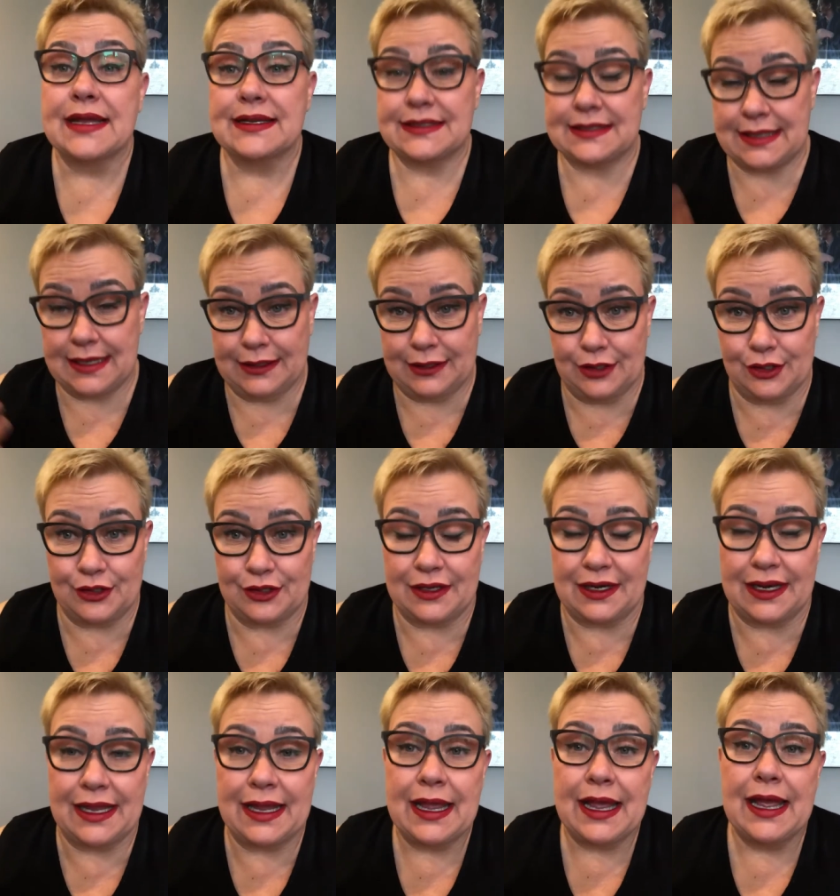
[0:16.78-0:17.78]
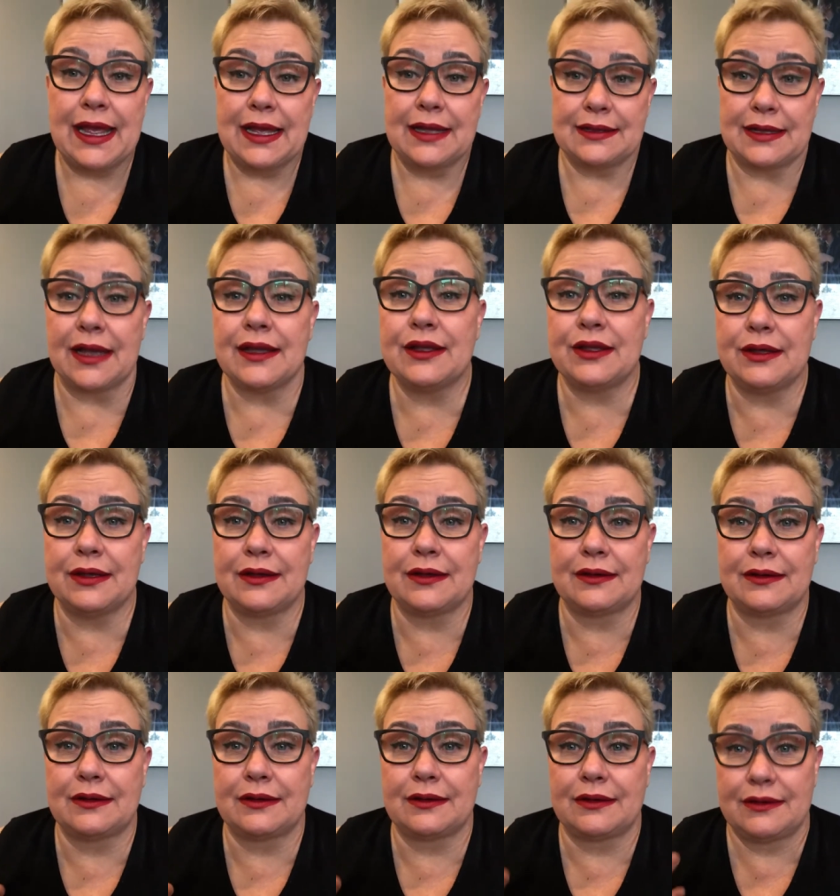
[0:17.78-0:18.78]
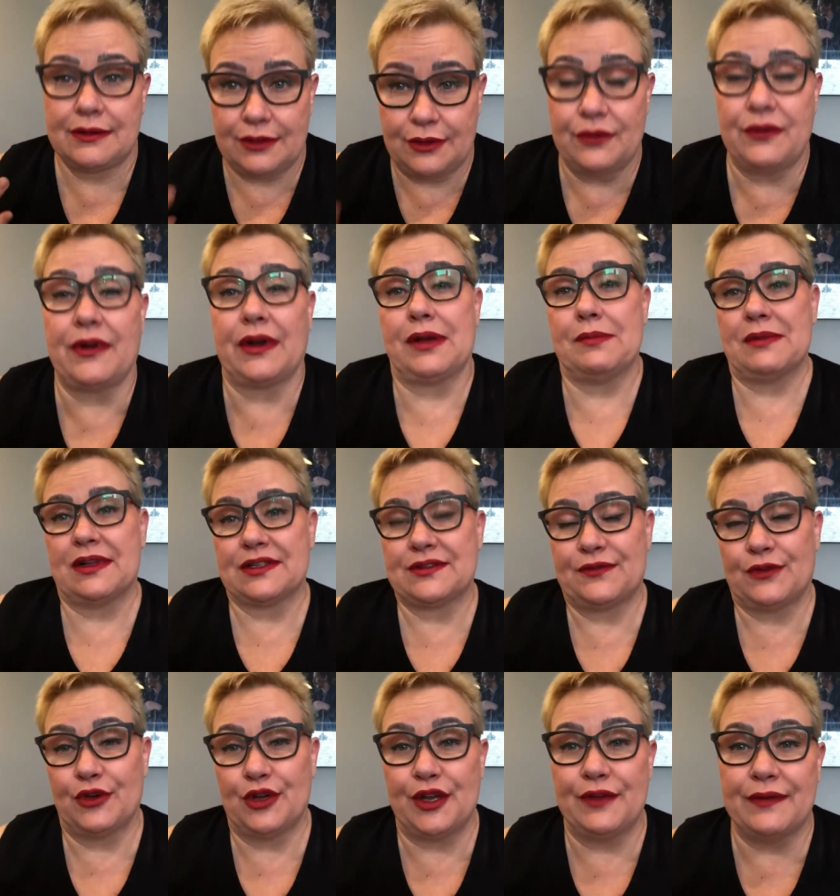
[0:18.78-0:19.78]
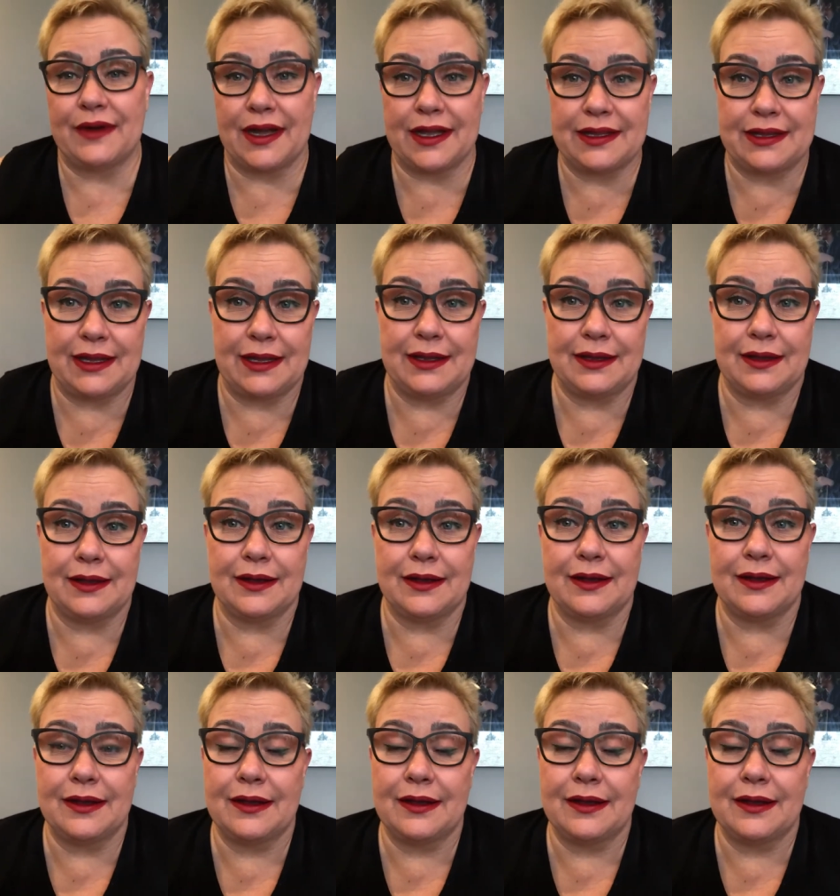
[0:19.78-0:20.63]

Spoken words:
Secondly, thank you very much for inviting